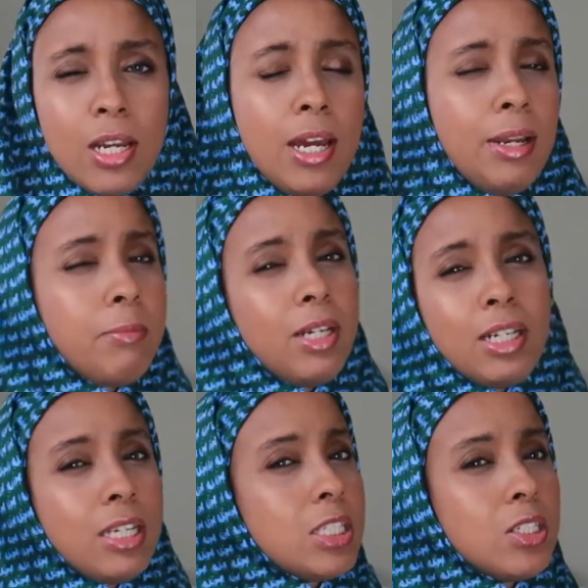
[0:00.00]
And I'm like,
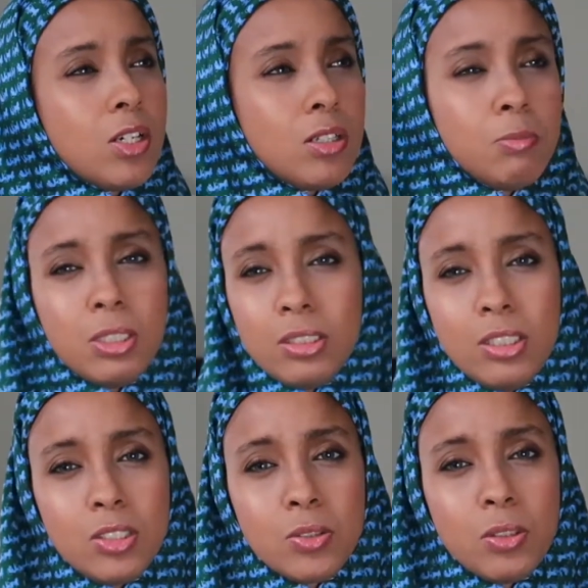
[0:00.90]
it's not the Middle
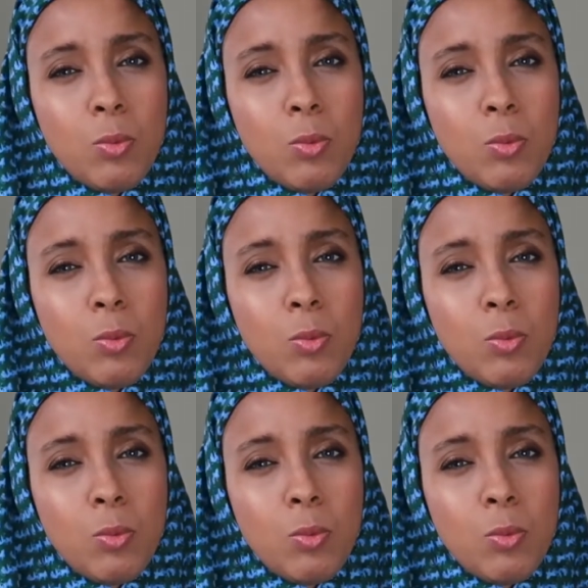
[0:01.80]
Eastern.